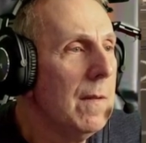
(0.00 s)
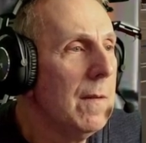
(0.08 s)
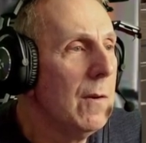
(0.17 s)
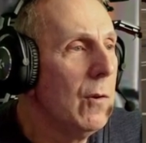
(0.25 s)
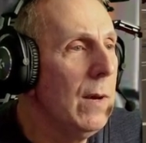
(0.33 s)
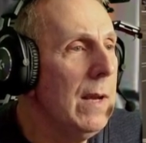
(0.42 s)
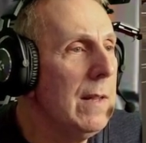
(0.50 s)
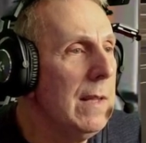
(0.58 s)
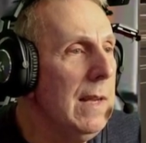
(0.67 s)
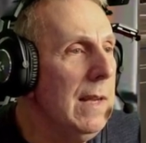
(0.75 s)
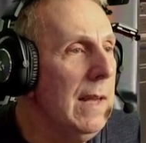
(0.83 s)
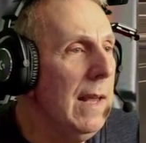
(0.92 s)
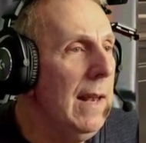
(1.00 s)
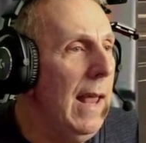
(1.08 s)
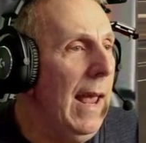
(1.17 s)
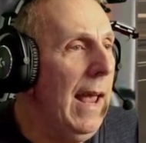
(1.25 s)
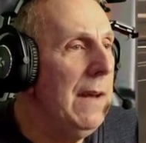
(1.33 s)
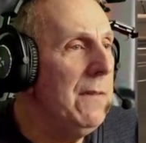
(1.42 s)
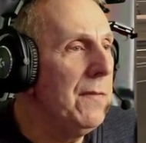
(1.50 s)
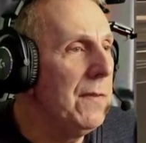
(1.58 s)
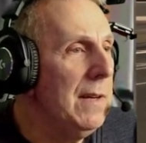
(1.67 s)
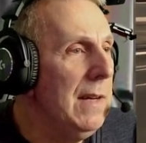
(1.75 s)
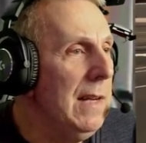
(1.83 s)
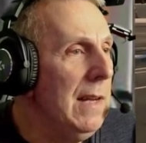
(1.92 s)
quickly and
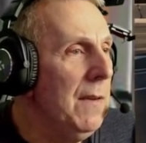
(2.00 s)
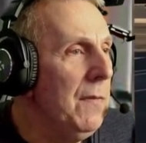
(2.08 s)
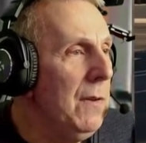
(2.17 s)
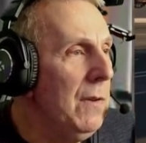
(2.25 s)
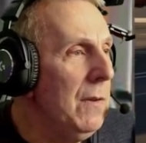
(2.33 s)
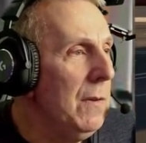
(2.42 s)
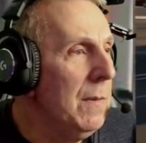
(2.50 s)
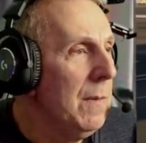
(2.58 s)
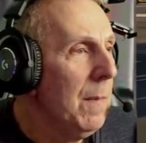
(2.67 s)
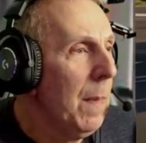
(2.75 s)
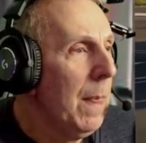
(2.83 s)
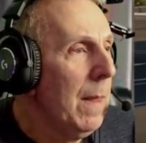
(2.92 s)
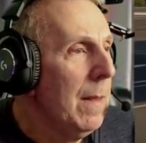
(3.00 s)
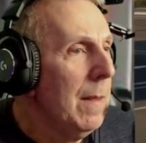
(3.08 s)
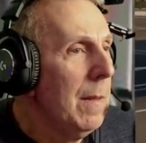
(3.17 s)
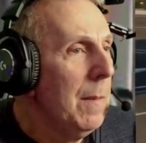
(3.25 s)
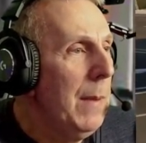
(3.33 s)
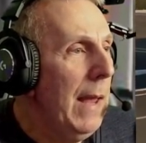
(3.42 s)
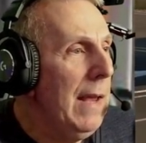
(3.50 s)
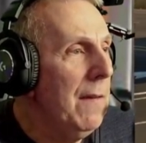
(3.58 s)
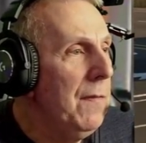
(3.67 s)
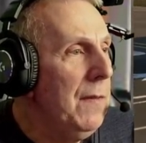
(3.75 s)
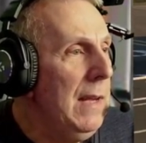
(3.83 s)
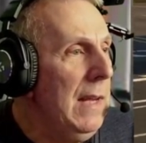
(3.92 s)
ad-free if you pay a
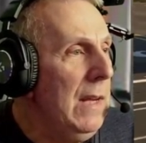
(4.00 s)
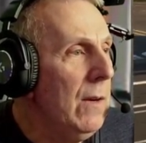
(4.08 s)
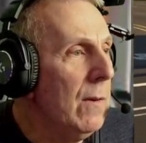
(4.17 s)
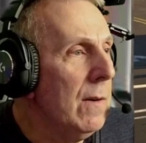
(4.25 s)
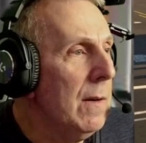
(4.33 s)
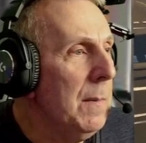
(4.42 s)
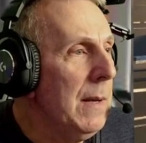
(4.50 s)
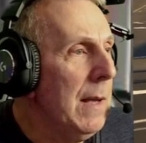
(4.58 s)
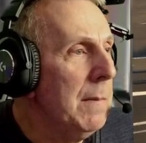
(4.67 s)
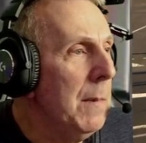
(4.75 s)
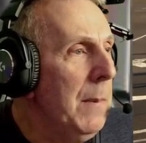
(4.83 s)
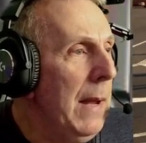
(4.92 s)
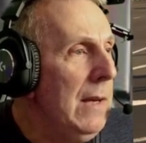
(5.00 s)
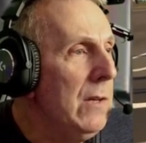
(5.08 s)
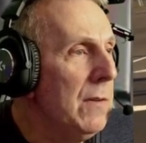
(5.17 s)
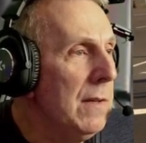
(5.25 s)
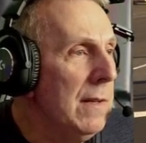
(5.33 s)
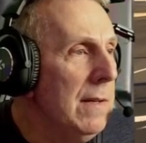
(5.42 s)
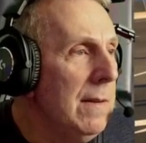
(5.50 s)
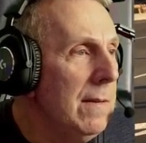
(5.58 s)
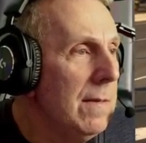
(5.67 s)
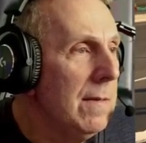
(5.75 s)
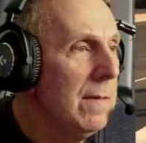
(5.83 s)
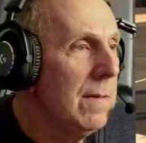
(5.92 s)
fee or become a patron,
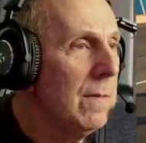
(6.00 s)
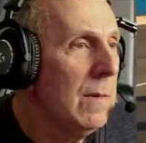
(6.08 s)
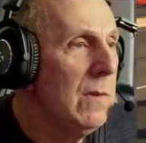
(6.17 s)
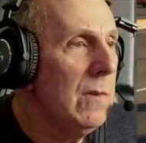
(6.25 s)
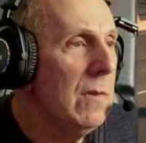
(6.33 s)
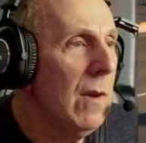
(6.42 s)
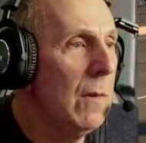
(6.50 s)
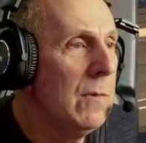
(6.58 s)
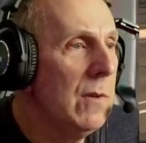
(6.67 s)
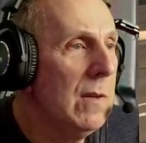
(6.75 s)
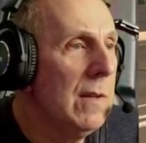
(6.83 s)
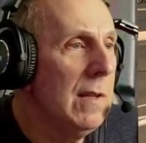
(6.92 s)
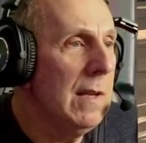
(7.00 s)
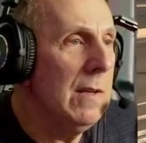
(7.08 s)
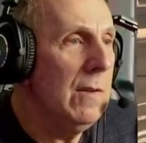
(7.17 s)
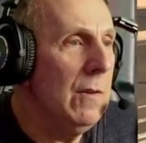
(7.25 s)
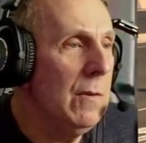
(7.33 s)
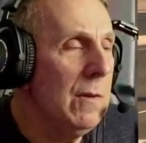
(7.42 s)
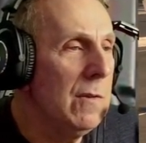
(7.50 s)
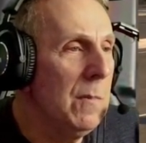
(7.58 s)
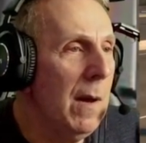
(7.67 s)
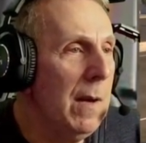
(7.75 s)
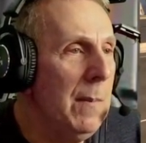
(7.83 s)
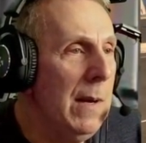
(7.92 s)
which is always a good thing to do because
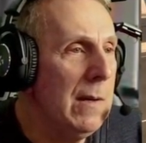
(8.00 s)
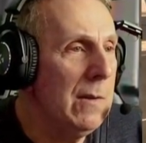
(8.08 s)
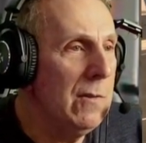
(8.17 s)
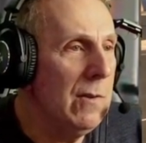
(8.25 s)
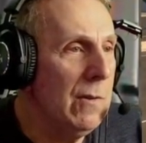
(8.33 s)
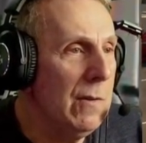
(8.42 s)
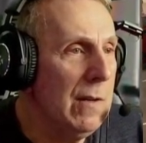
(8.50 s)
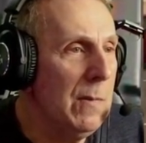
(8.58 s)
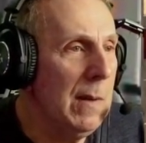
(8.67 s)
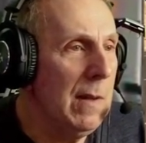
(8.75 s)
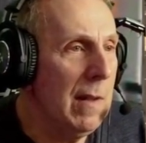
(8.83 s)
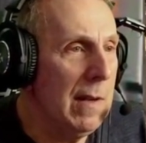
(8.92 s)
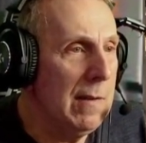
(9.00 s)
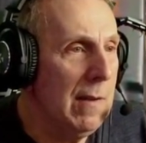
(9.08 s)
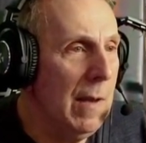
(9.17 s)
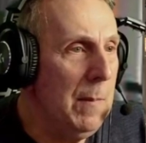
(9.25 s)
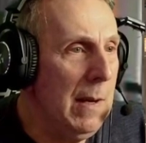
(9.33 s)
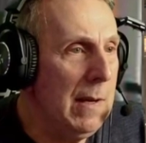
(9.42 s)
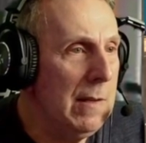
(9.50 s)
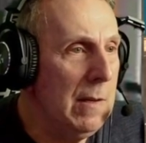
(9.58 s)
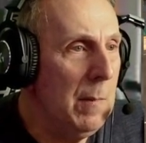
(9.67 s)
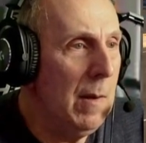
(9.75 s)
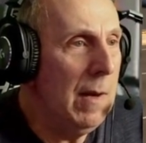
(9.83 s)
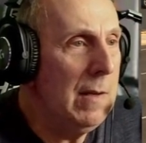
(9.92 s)
mod makers, you know, they spend a lot of time making their
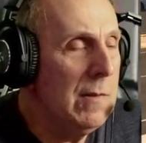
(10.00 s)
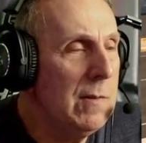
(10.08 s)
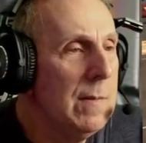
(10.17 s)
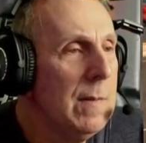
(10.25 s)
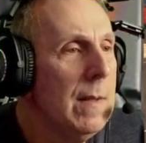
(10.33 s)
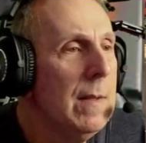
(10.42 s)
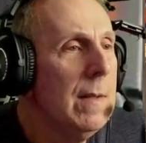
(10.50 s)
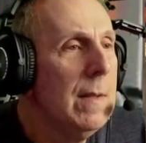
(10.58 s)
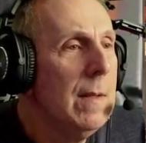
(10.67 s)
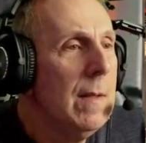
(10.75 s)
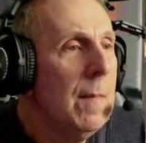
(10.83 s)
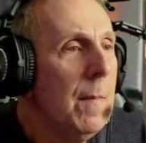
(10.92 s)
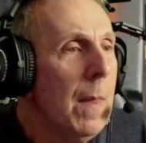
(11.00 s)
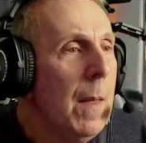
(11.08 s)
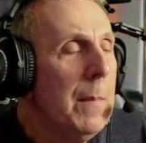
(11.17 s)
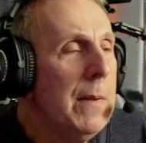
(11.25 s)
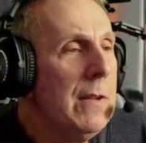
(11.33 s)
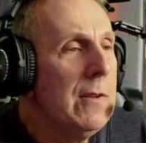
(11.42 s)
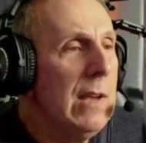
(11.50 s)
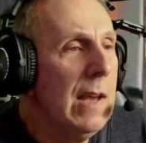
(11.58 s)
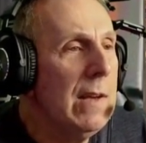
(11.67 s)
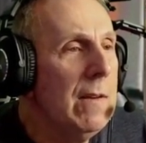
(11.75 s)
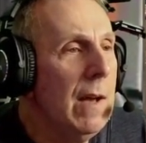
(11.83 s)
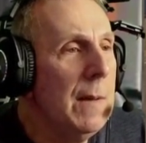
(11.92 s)
mods. But the
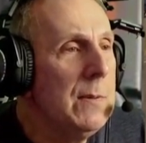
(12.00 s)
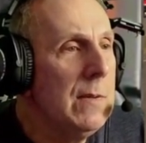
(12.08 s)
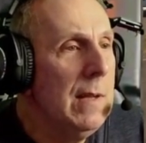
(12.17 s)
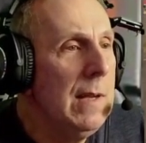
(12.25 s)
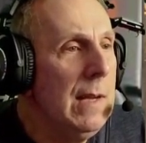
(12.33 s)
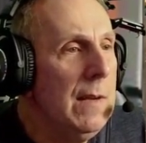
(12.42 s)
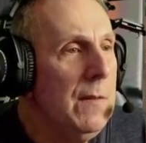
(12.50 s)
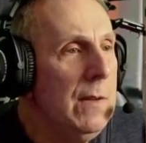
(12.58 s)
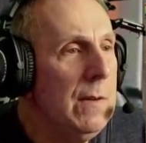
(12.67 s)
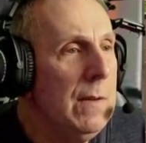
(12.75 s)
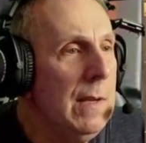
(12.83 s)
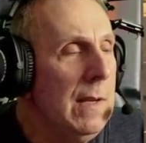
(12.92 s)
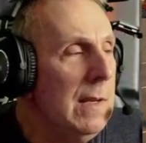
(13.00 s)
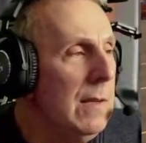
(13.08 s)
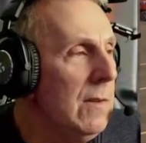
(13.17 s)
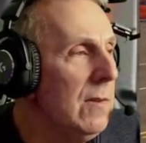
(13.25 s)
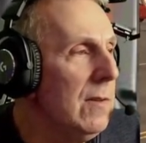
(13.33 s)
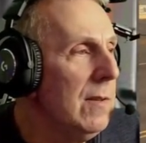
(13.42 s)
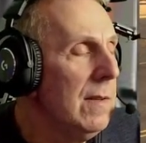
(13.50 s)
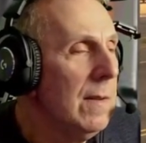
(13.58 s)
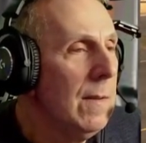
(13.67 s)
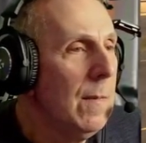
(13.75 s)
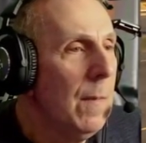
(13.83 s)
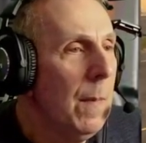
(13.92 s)
second option they give you is
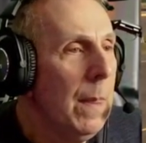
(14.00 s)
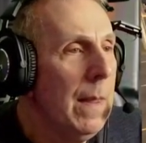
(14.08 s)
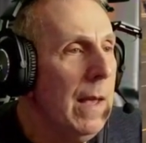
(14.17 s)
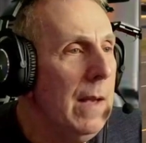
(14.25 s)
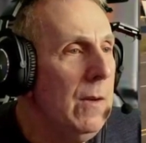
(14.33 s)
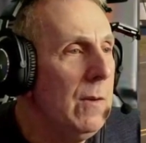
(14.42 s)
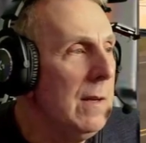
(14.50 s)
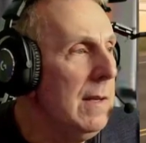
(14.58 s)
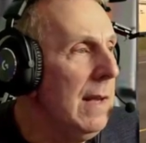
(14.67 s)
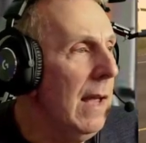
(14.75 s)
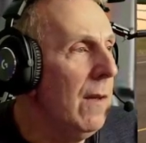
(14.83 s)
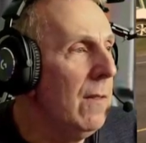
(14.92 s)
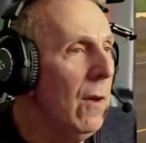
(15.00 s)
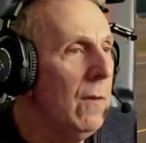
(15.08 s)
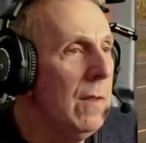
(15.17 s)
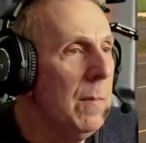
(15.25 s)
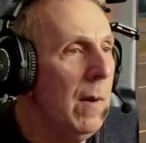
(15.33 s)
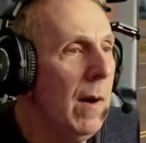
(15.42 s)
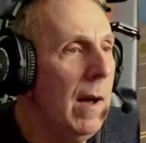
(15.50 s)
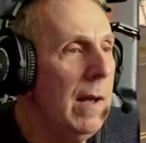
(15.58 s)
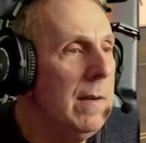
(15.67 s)
that you can download the mod,